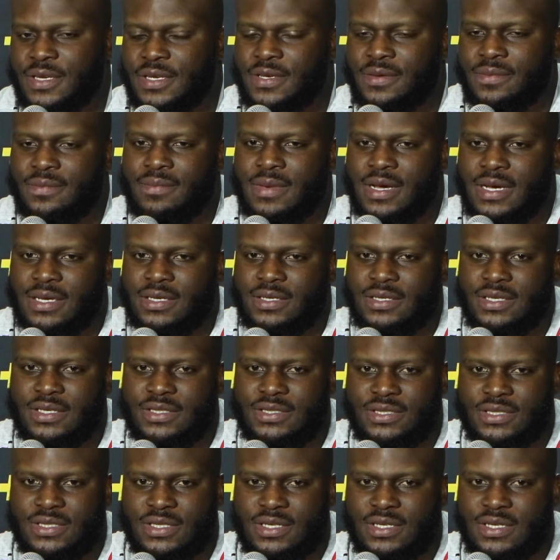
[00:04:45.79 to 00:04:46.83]
me my
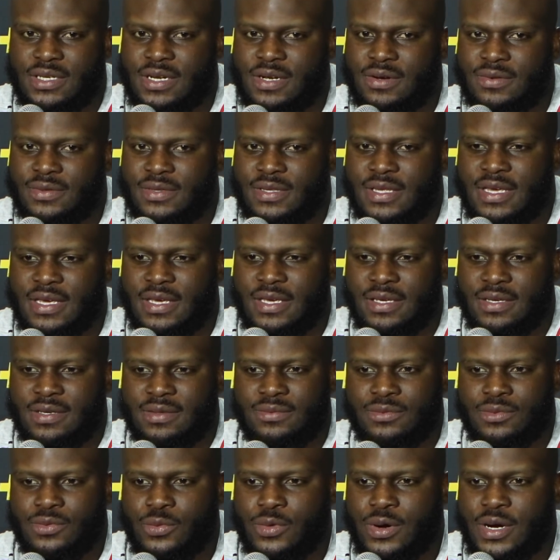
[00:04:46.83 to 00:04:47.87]
conditioning and
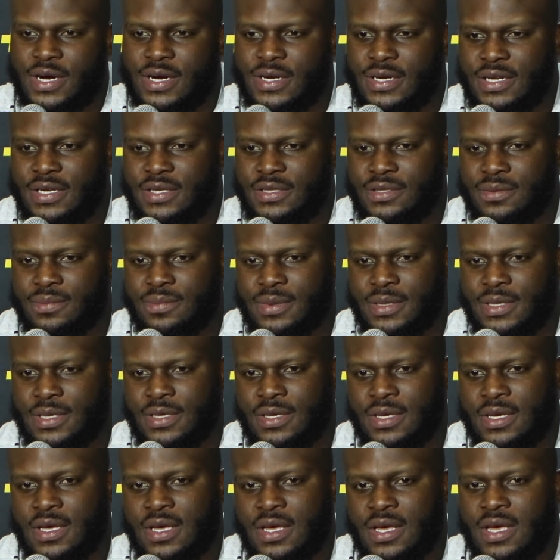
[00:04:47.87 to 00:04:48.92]
everything where it need to
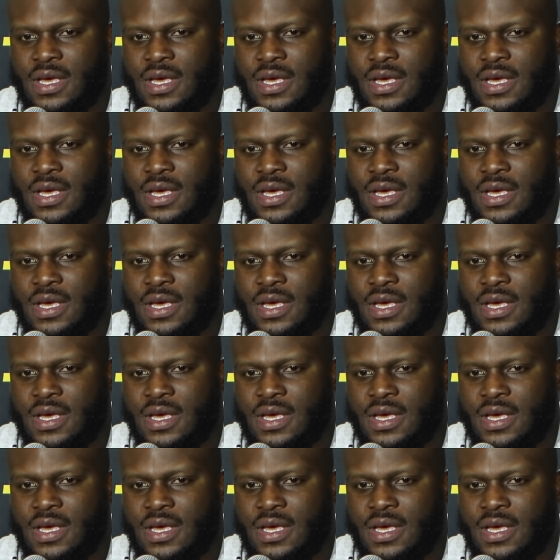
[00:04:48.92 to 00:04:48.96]
be.